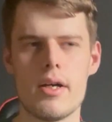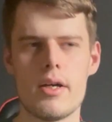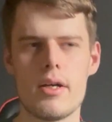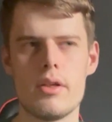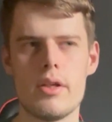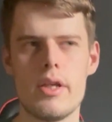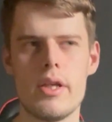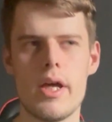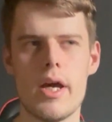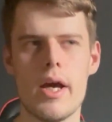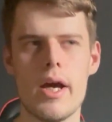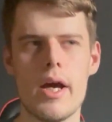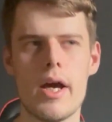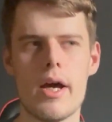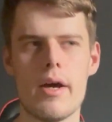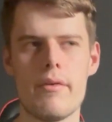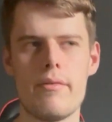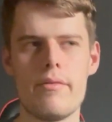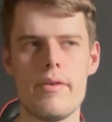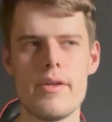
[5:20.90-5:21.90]

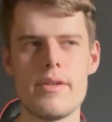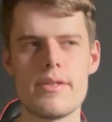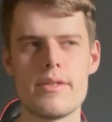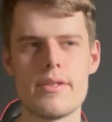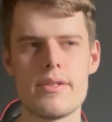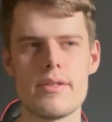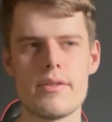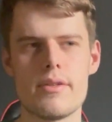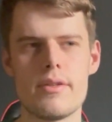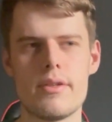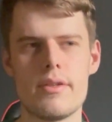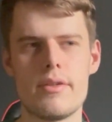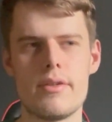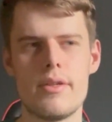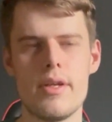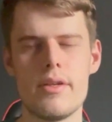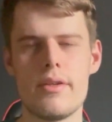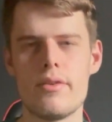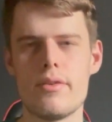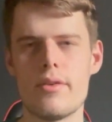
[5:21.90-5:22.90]
yeah, this
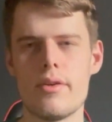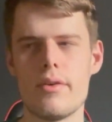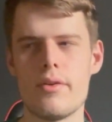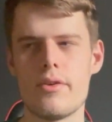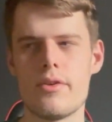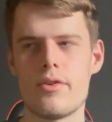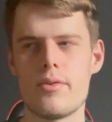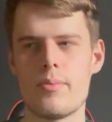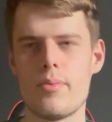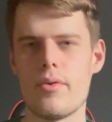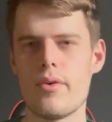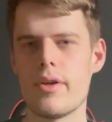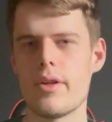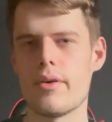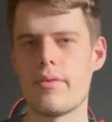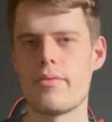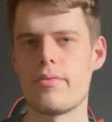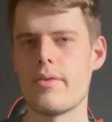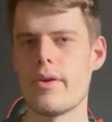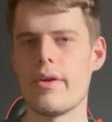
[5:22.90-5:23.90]
is a
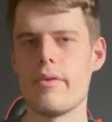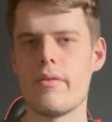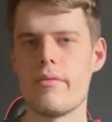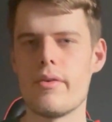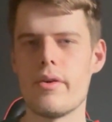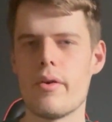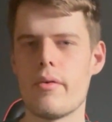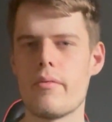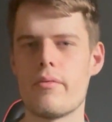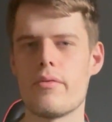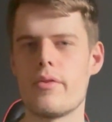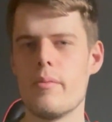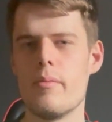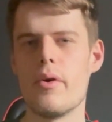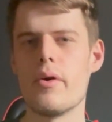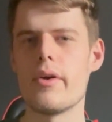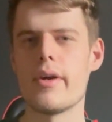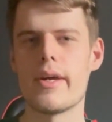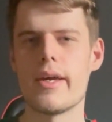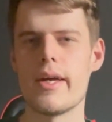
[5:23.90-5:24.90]
spoiler-free review of The
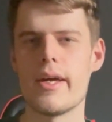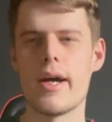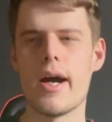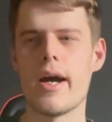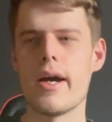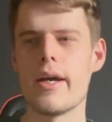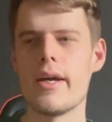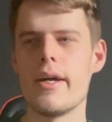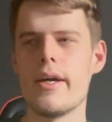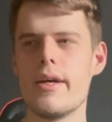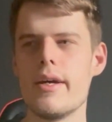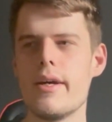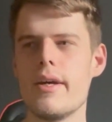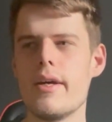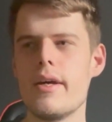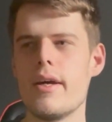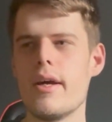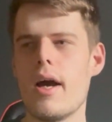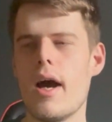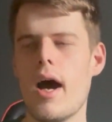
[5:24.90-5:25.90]
Monkey. I
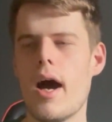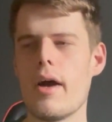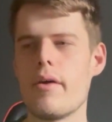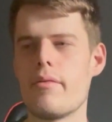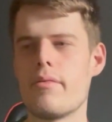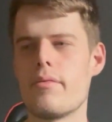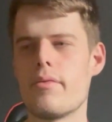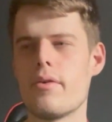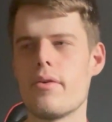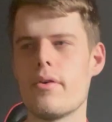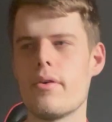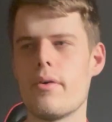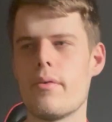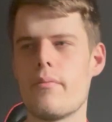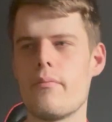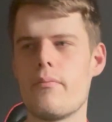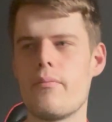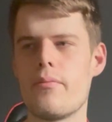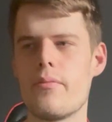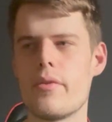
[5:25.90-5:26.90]
thought
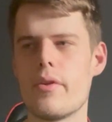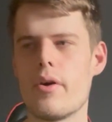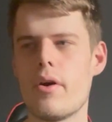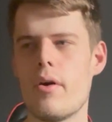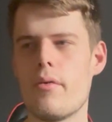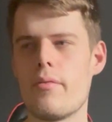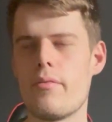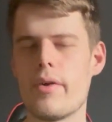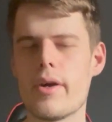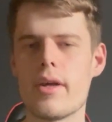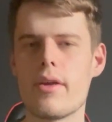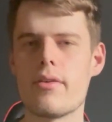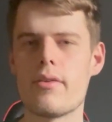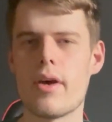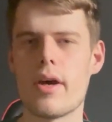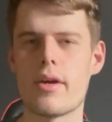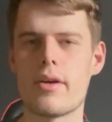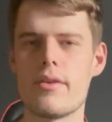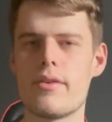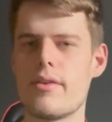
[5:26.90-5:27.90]
of things
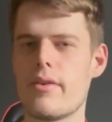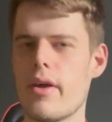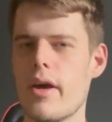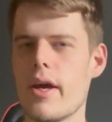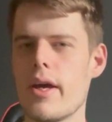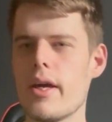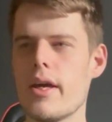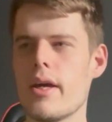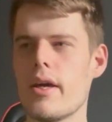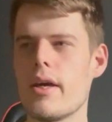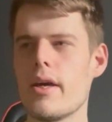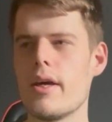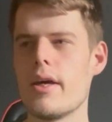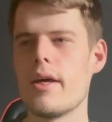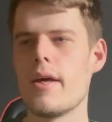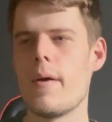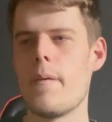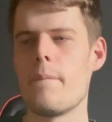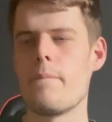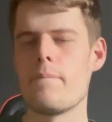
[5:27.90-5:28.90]
I could say
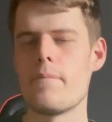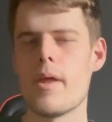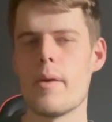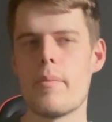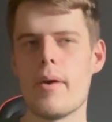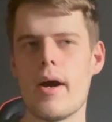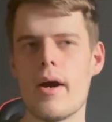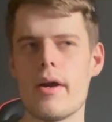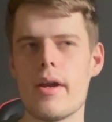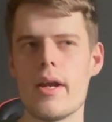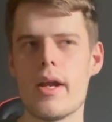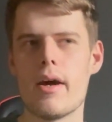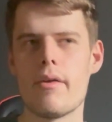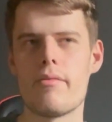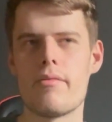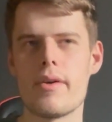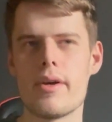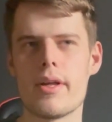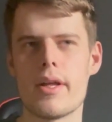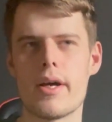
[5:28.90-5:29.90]
about it. I
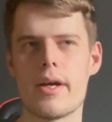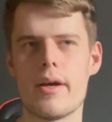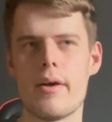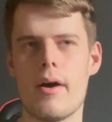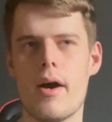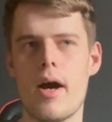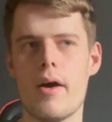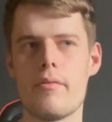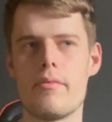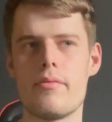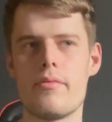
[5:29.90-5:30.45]
feel like I've